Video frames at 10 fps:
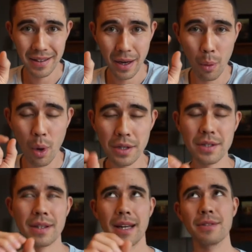I want
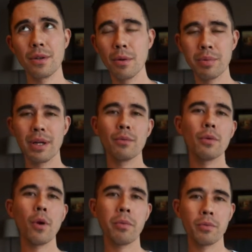you, okay, so we'll, play,
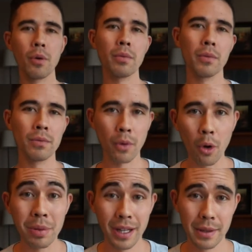we'll, we'll, we'll
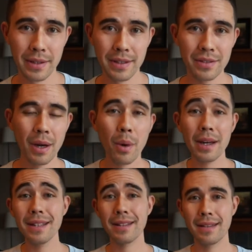role play with this. So I
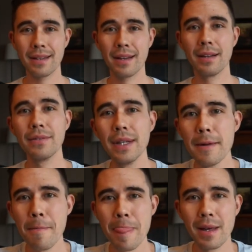want you to think of
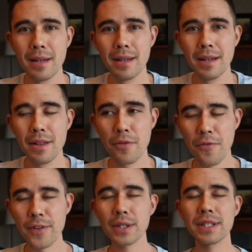the
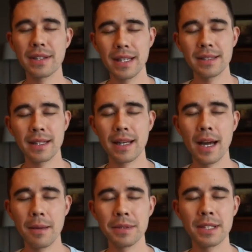first things that
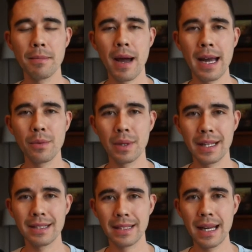comes to mind when I
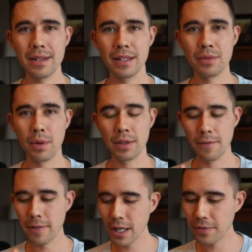say this word, the
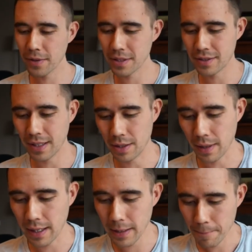very first thing,
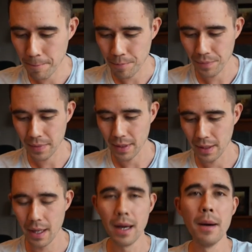ready?
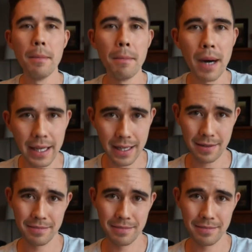Money.